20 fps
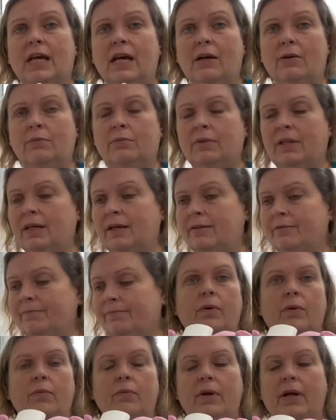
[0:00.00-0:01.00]
help that.
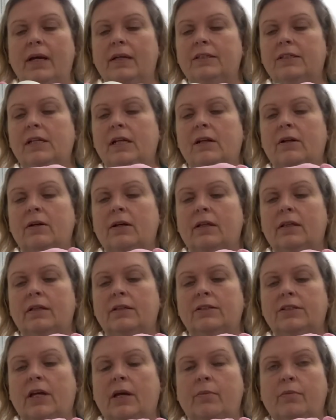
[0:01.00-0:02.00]
When we actually look at the
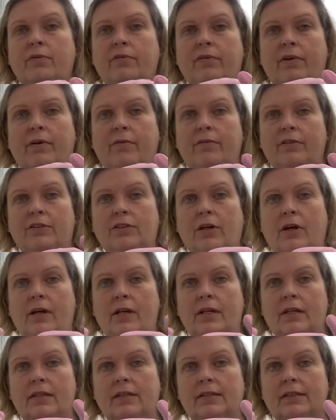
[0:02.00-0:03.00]
shape of our
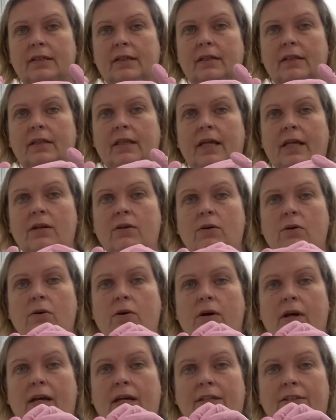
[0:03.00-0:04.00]
vaginas, they're
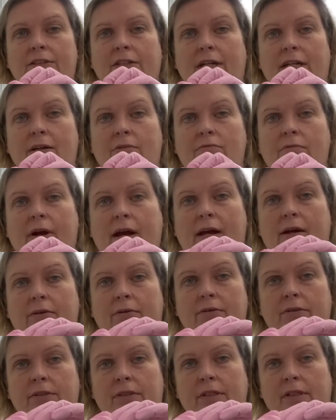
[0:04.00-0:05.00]
not actually
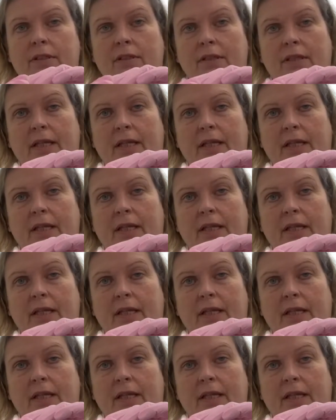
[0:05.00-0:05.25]
round,